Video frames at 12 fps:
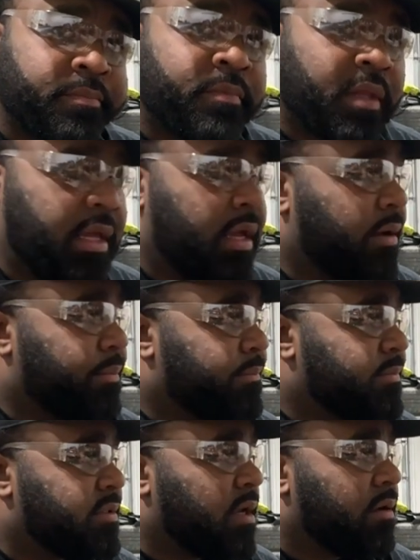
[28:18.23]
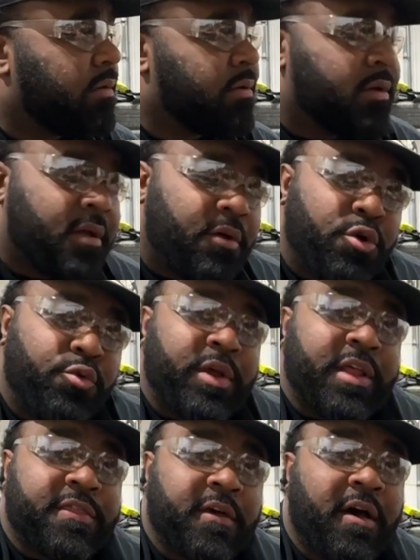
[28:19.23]
Yeah, so who would
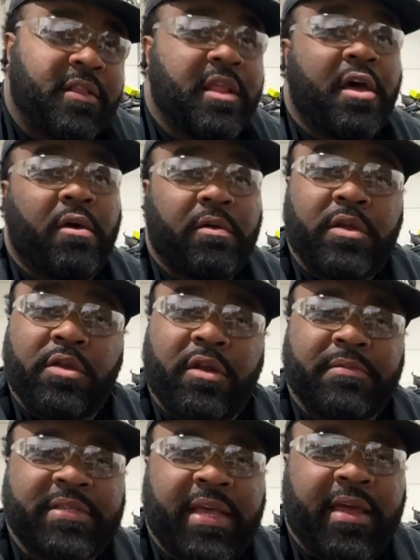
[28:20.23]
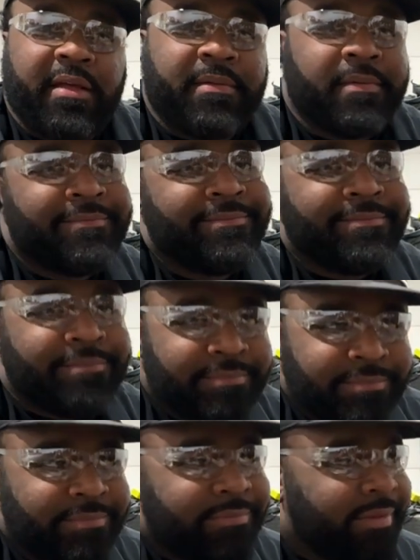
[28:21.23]
have thought though? You know what I'm saying?
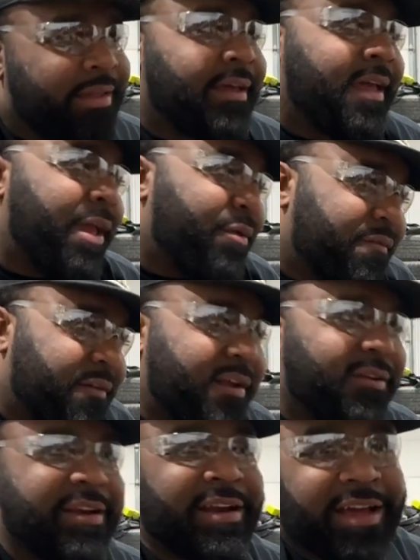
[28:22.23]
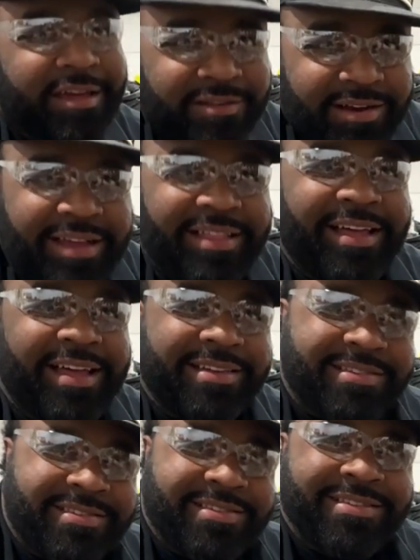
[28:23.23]
It would fit on another
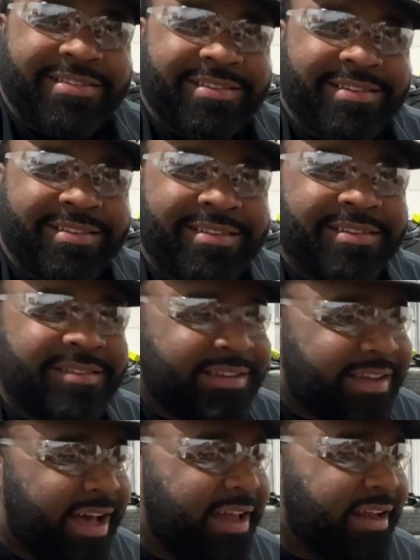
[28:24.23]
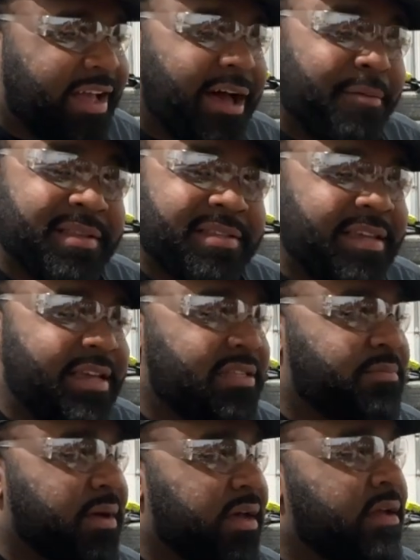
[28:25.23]
LS. Kind of common sense,
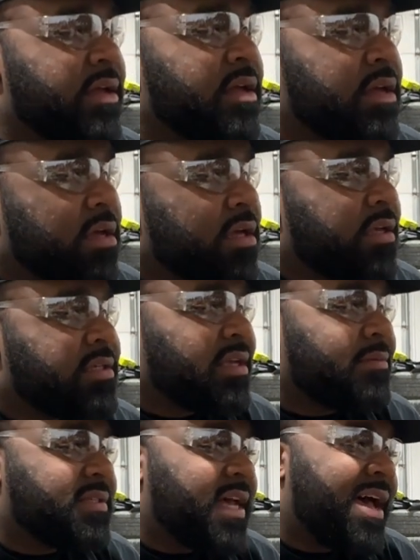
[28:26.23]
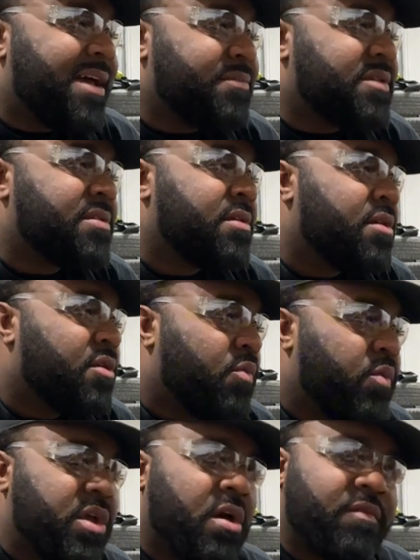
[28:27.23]
but sometimes
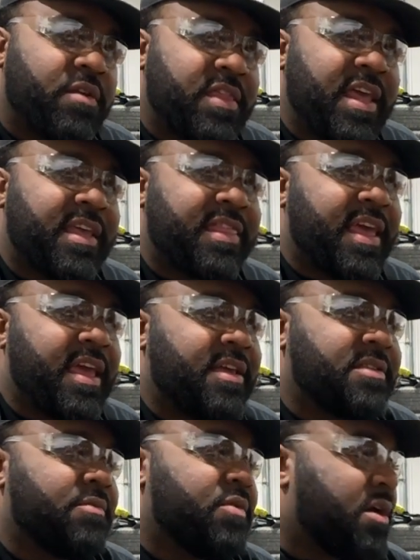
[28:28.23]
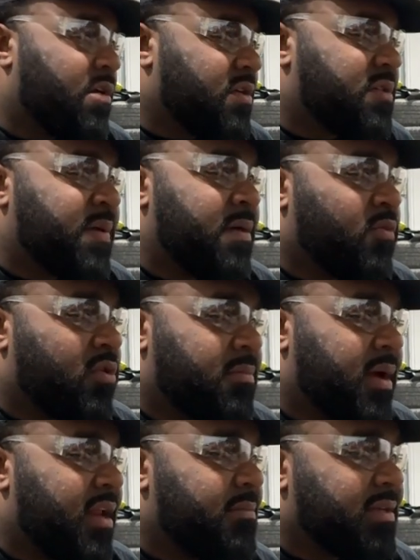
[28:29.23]
we overthink things and we go to spend more
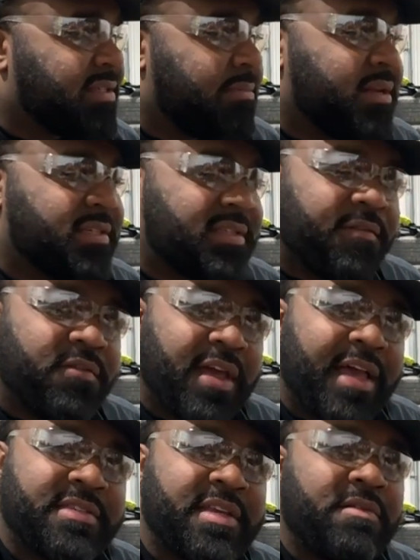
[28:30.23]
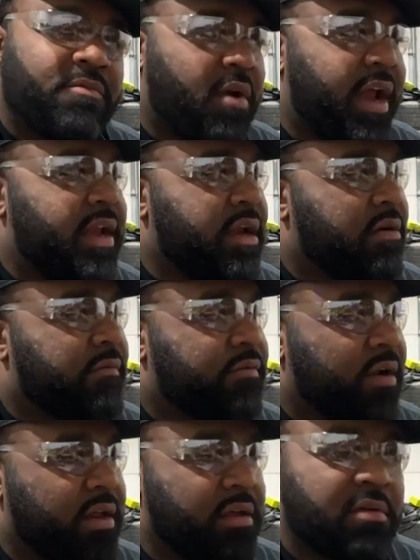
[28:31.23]
money, but some of this stuff you got sitting right here in
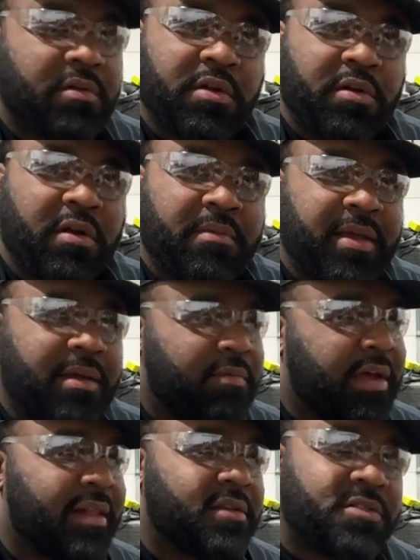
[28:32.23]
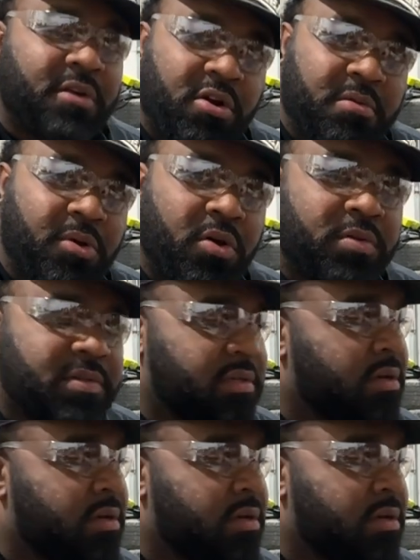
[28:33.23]
front of you. You know what I mean? We got the starter bolts.